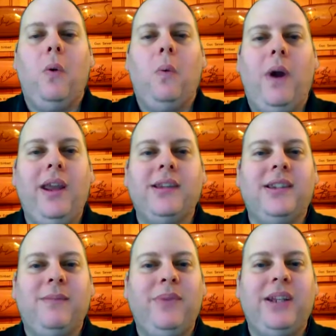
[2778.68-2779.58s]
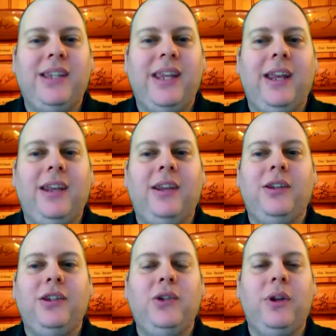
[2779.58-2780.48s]
Why isn't the Big Ten
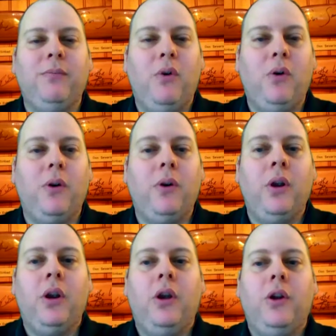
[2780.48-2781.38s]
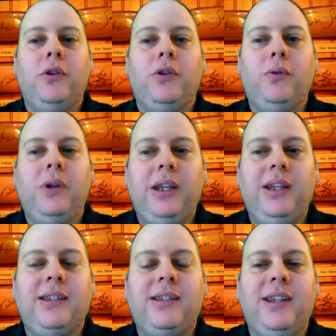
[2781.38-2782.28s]
doing more to
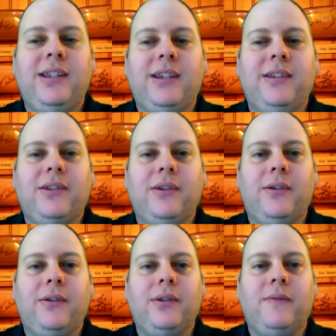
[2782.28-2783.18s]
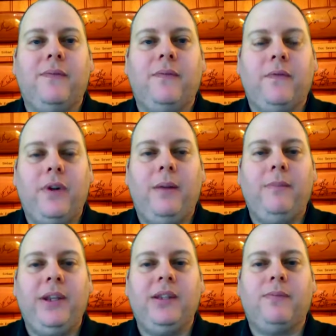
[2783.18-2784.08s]
ease these concerns
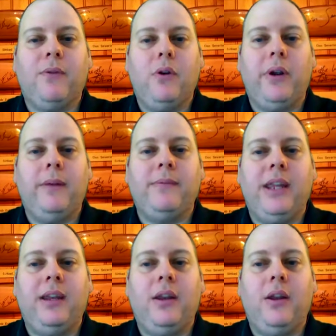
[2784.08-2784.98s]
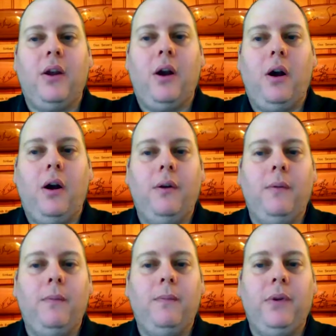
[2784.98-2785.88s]
from these programs that,
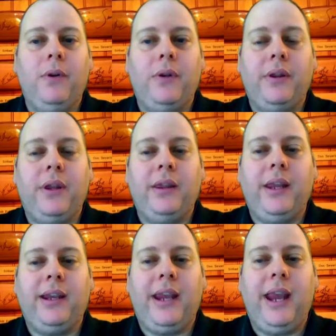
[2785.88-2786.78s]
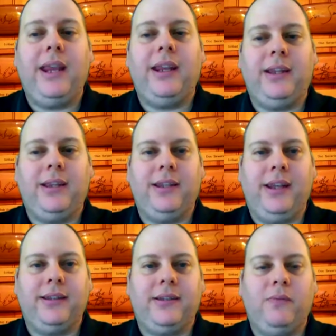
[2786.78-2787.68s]
you know, they can't get the
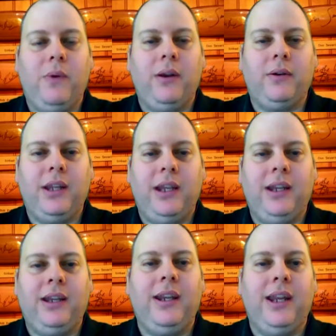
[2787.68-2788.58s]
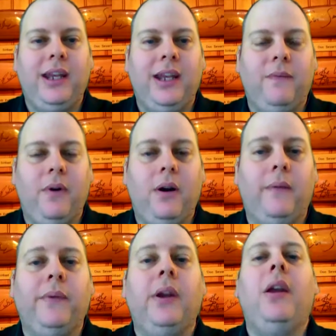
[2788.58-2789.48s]
tests? Why aren't they getting involved?